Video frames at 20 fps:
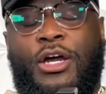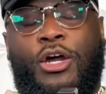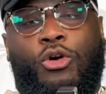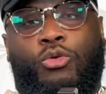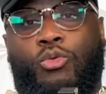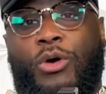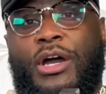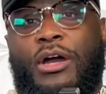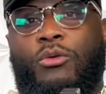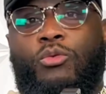
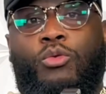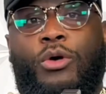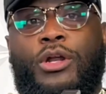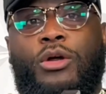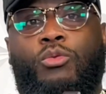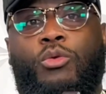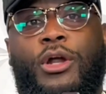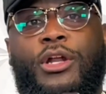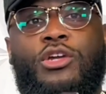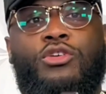
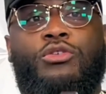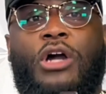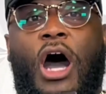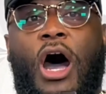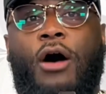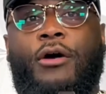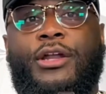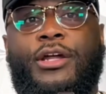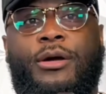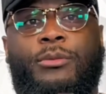What do you
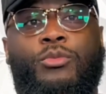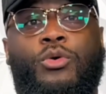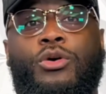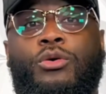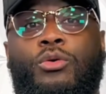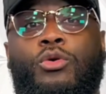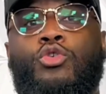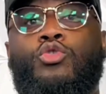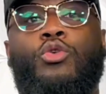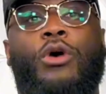call them?
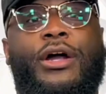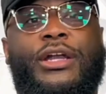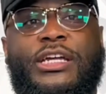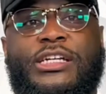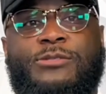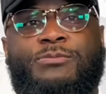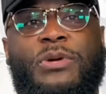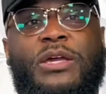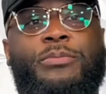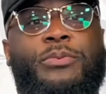Who are these
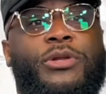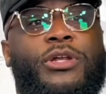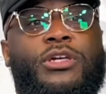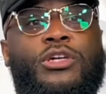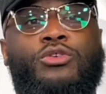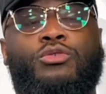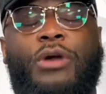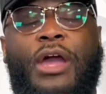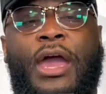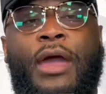people to
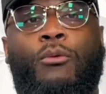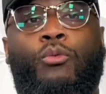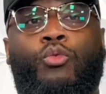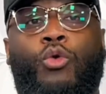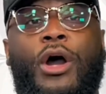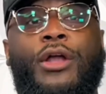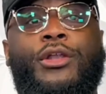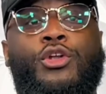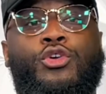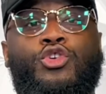you? And
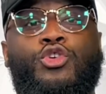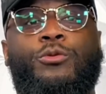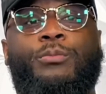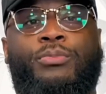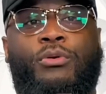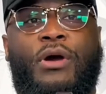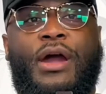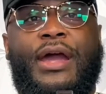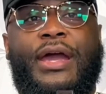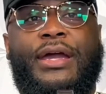what do you
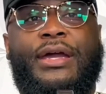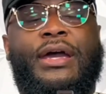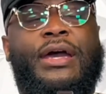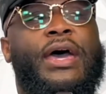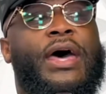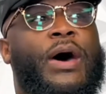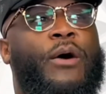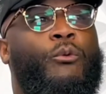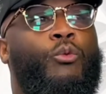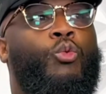bring?
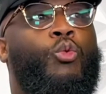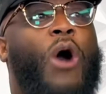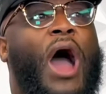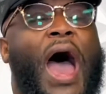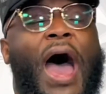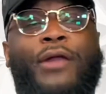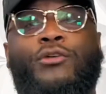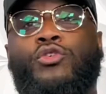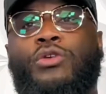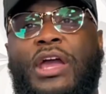
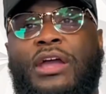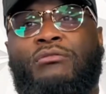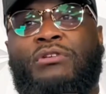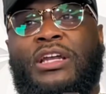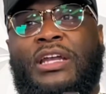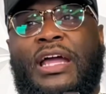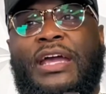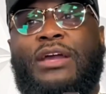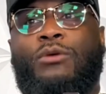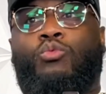Why do they
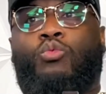relate?